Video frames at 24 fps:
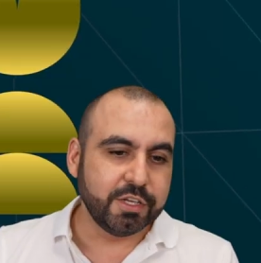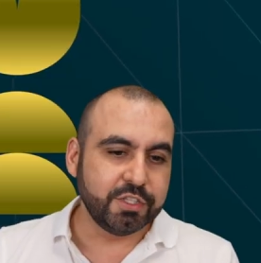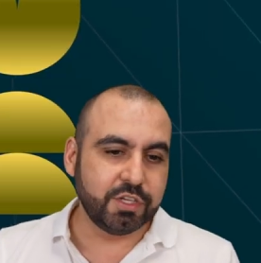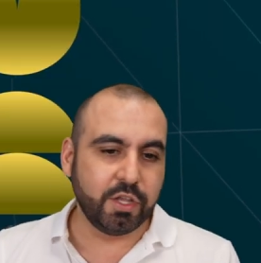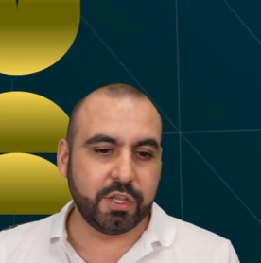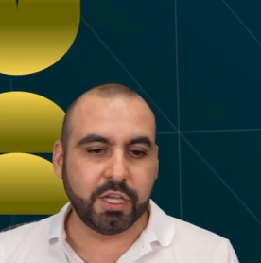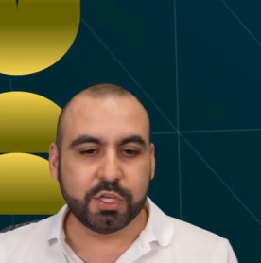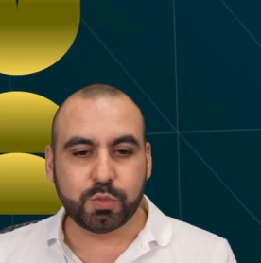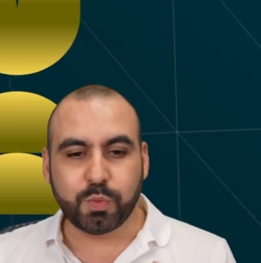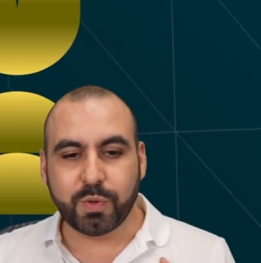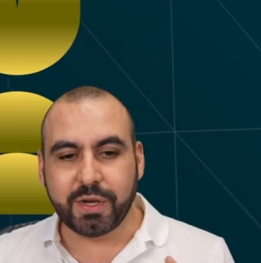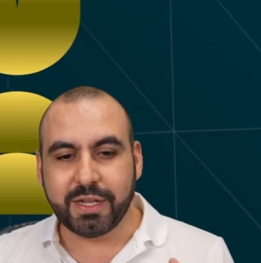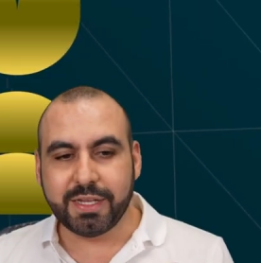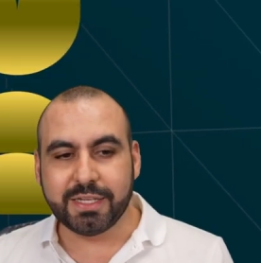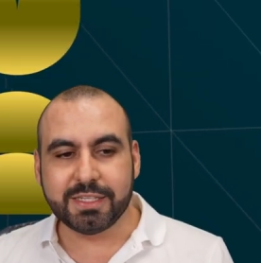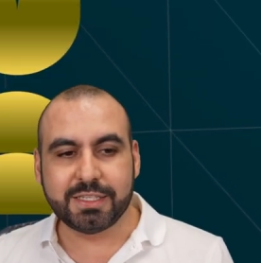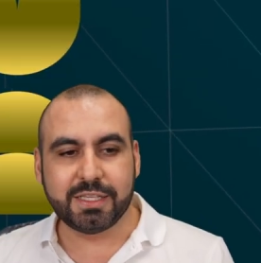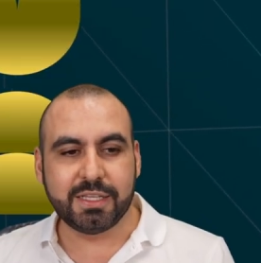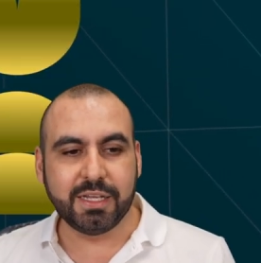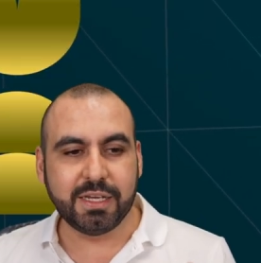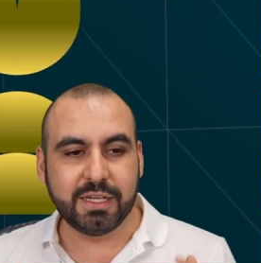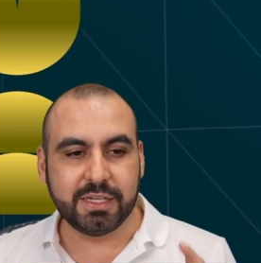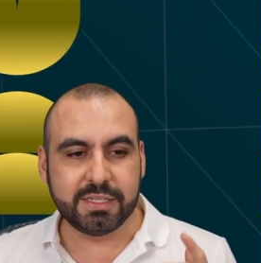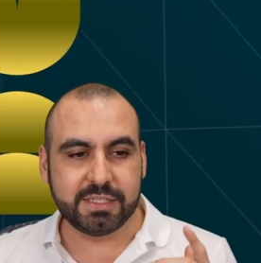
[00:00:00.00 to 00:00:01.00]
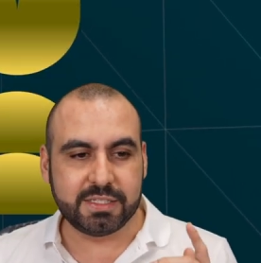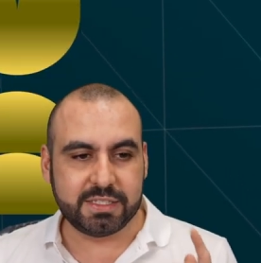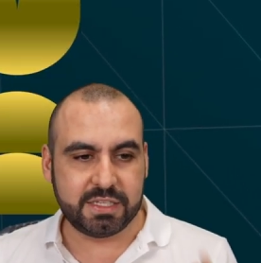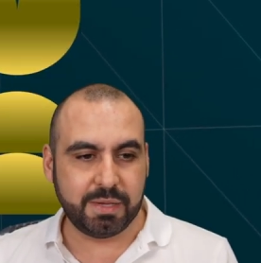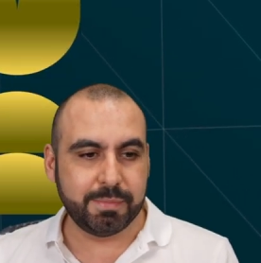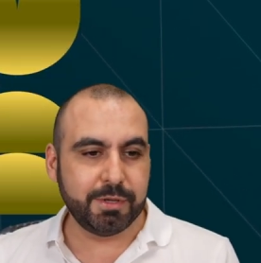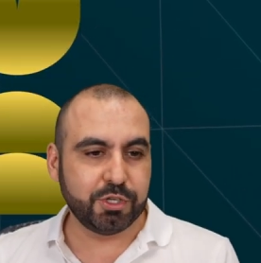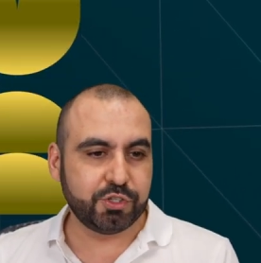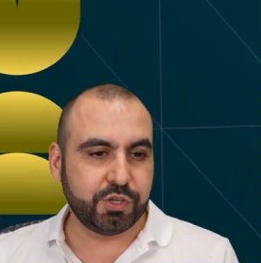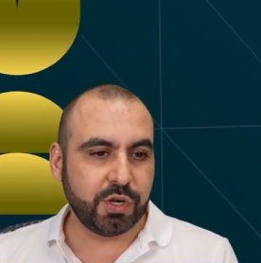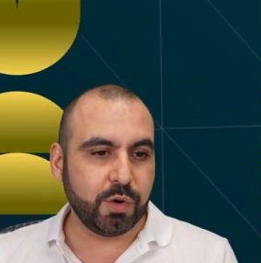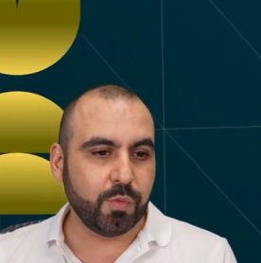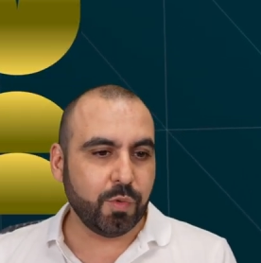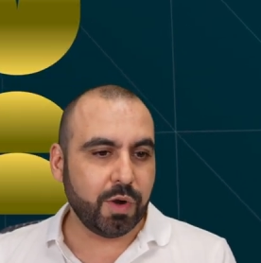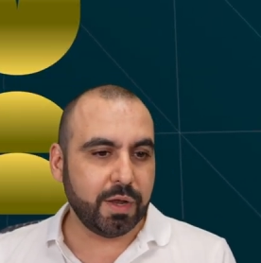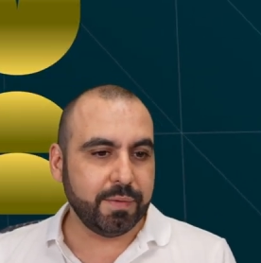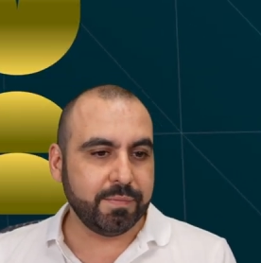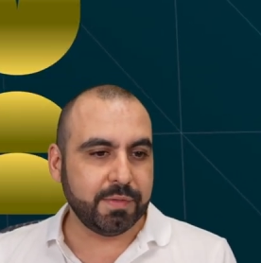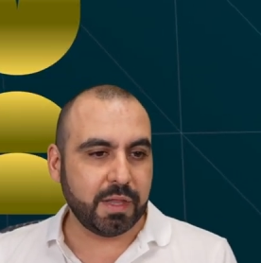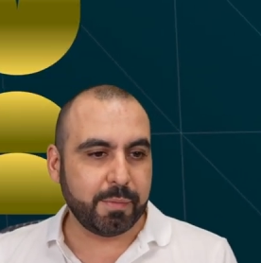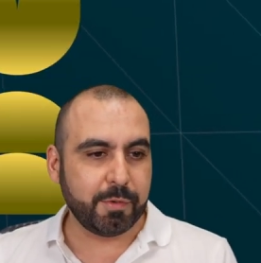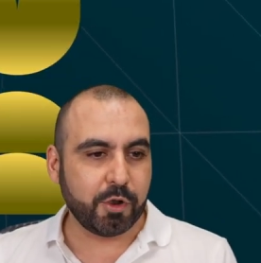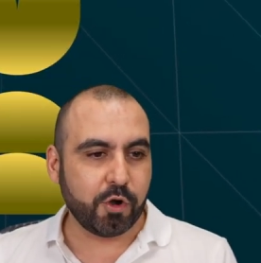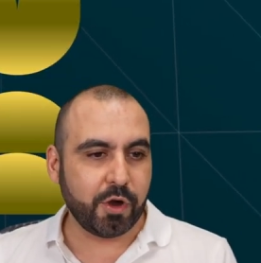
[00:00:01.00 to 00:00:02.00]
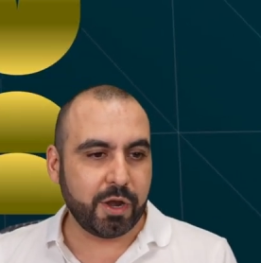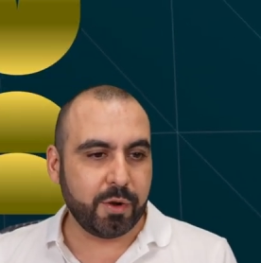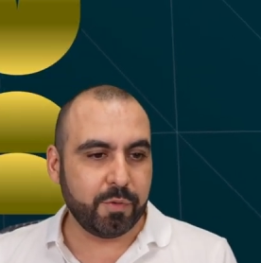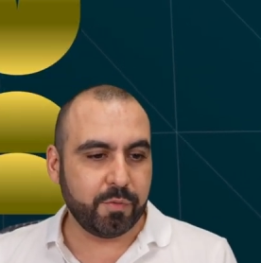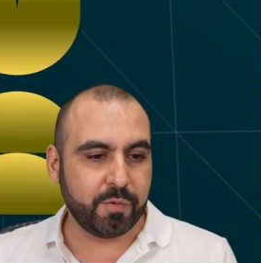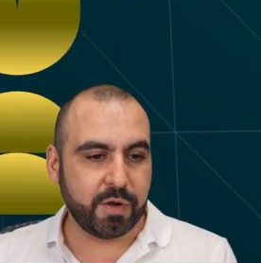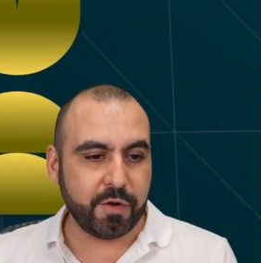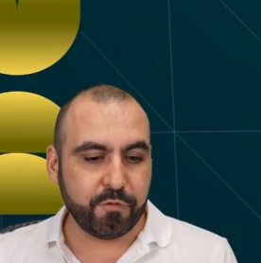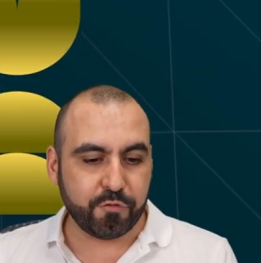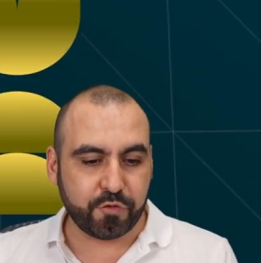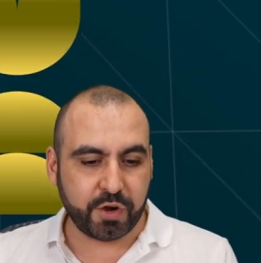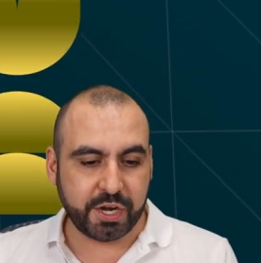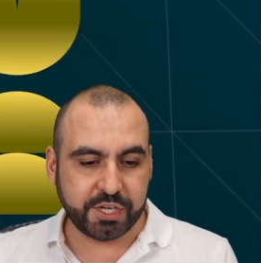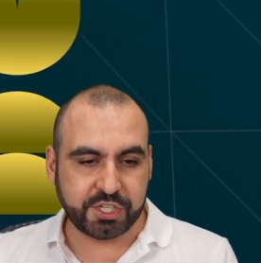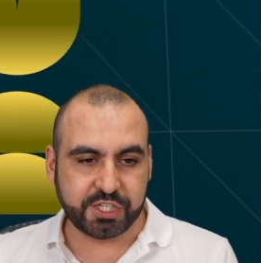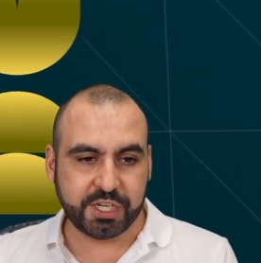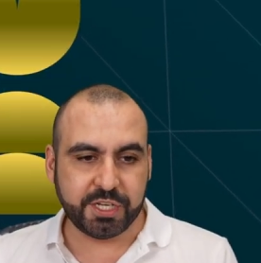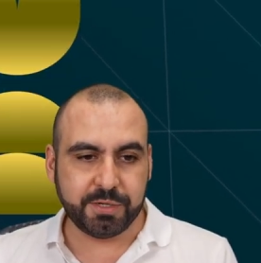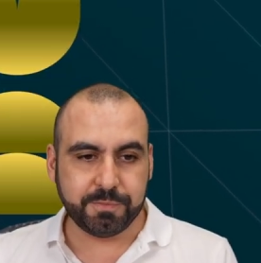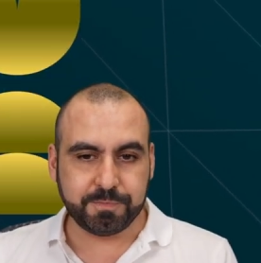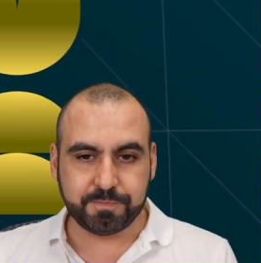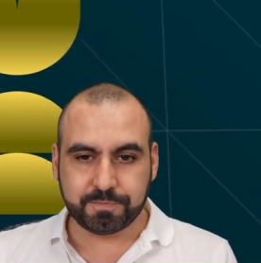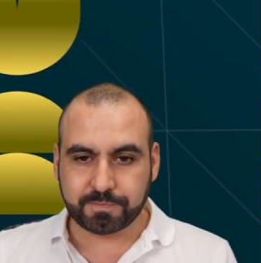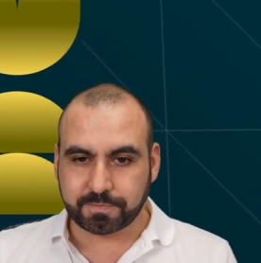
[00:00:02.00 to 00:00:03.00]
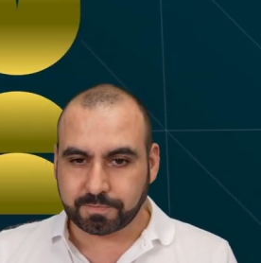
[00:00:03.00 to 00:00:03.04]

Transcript: So this one is the symmetry one. Let me go ahead and refresh it.